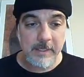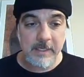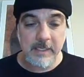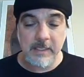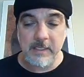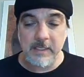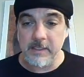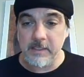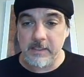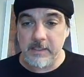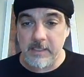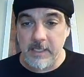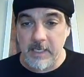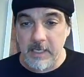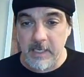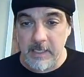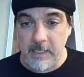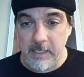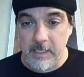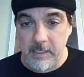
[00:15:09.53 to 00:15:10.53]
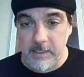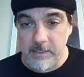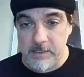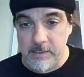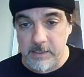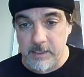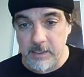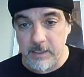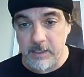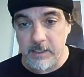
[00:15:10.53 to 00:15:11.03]

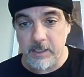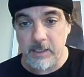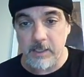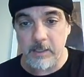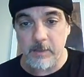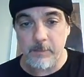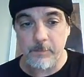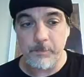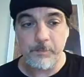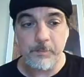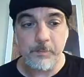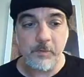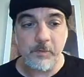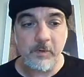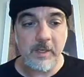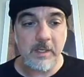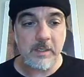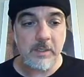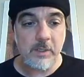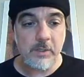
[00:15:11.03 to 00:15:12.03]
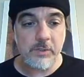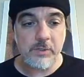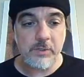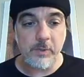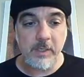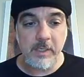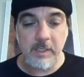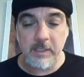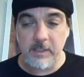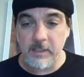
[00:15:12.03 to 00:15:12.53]
Intesere, right?
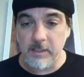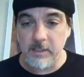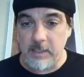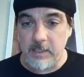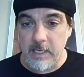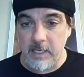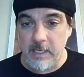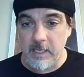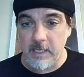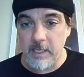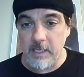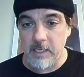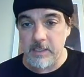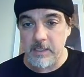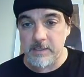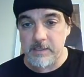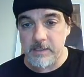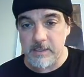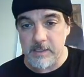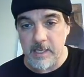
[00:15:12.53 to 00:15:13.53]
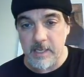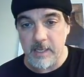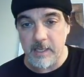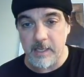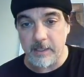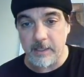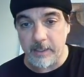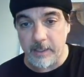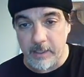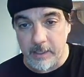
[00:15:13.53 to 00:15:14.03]
So
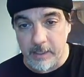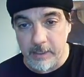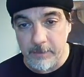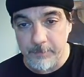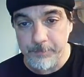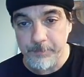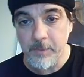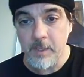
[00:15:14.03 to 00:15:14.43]
inteser.